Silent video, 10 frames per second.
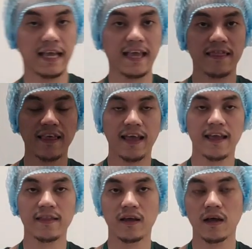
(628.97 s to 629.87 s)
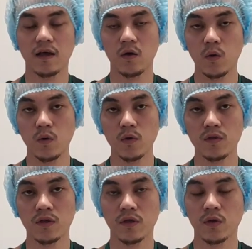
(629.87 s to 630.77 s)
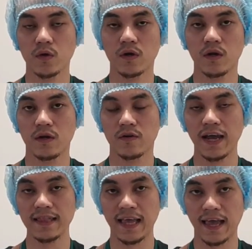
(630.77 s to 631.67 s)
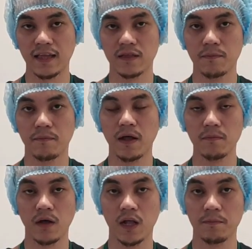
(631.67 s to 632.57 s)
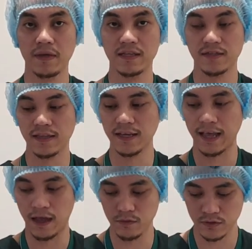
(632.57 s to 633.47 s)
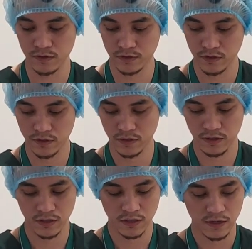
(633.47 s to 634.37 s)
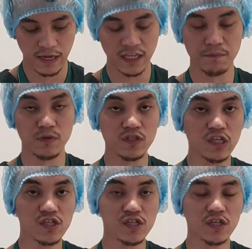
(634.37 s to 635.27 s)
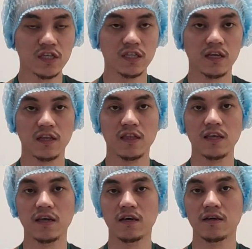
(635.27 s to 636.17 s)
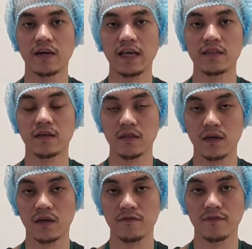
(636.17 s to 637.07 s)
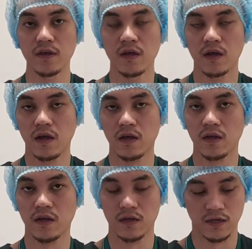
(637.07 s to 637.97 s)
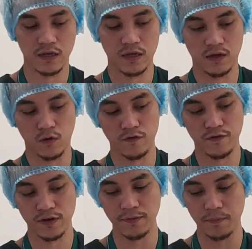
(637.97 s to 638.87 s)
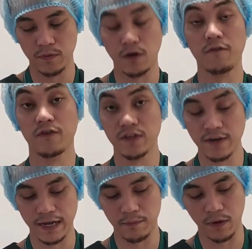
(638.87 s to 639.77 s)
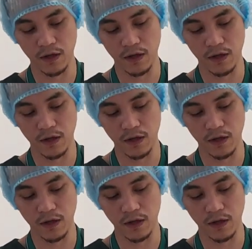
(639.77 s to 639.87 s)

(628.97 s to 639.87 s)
And then hold your right hand palm up inside the gown. And then position the right glove over the right